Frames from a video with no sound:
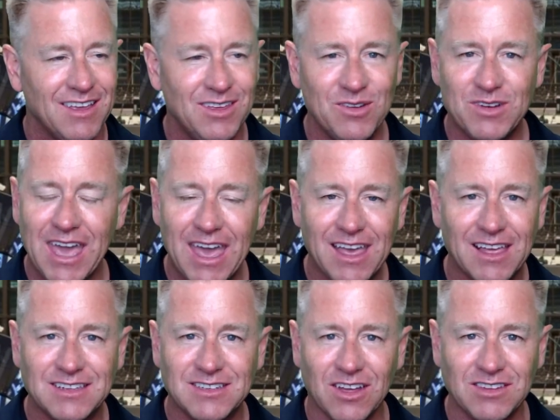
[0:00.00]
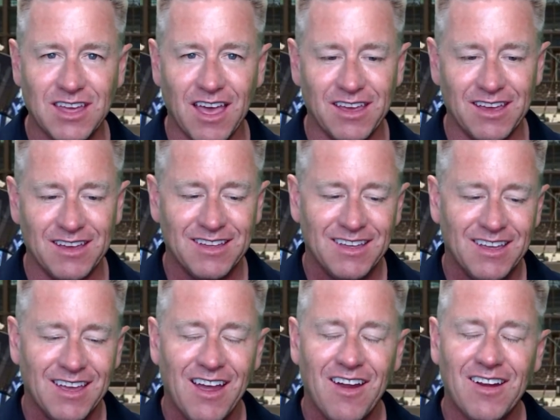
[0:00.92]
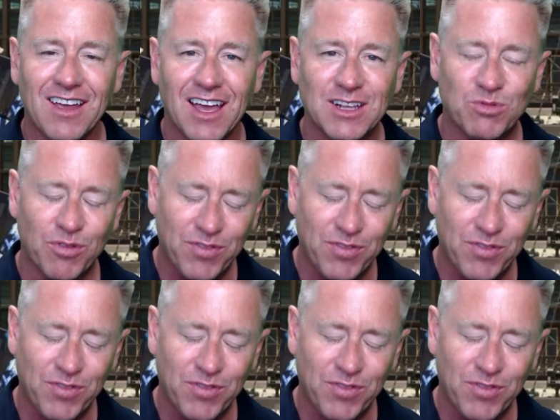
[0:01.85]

You kids, I'll tell you. All right, guys.